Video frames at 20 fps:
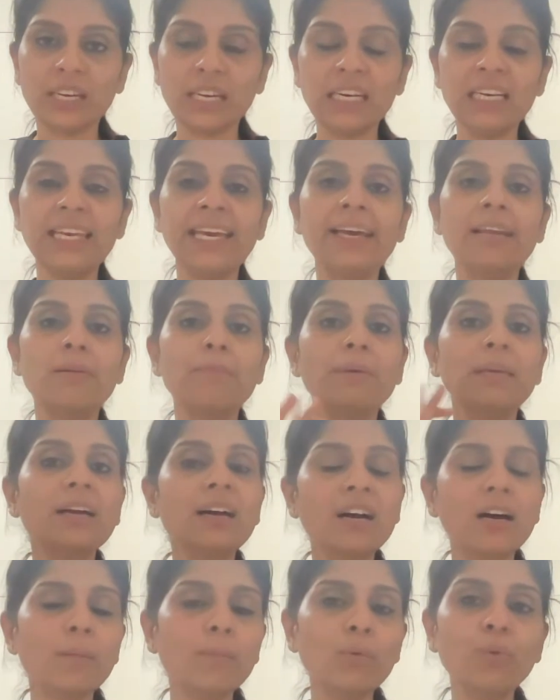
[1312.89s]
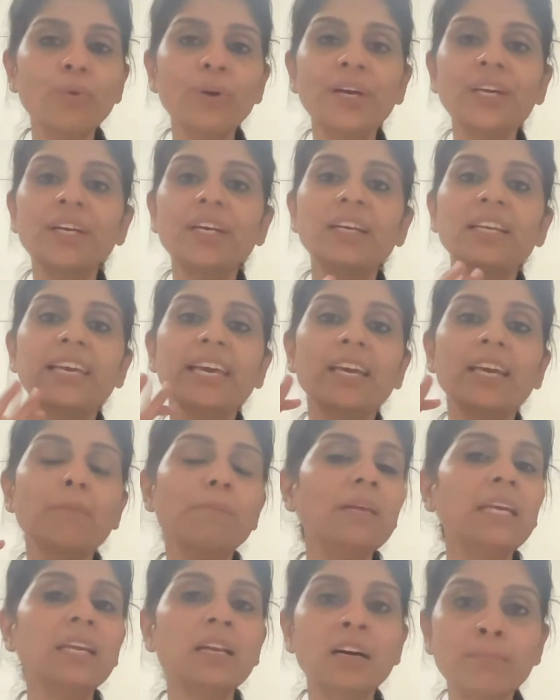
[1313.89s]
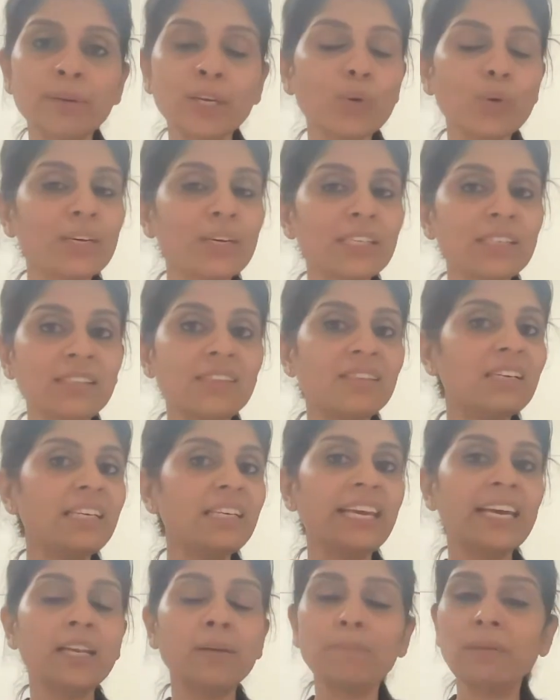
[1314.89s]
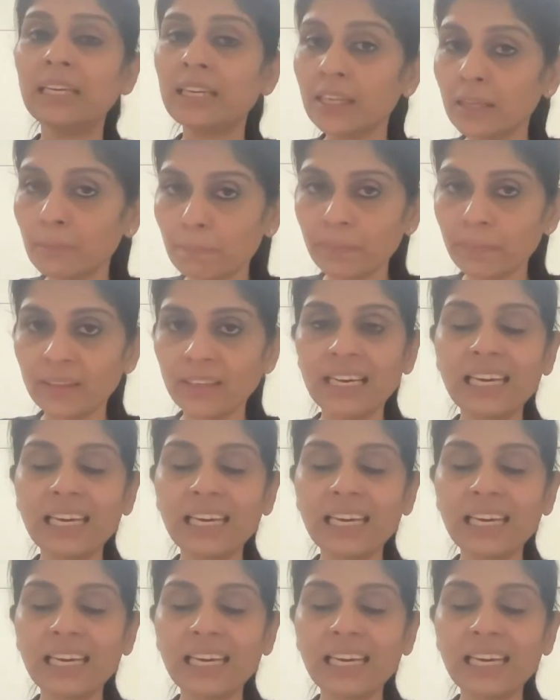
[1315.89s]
it can be a carbohydrate, it can be an amino acid, it can be a lipid,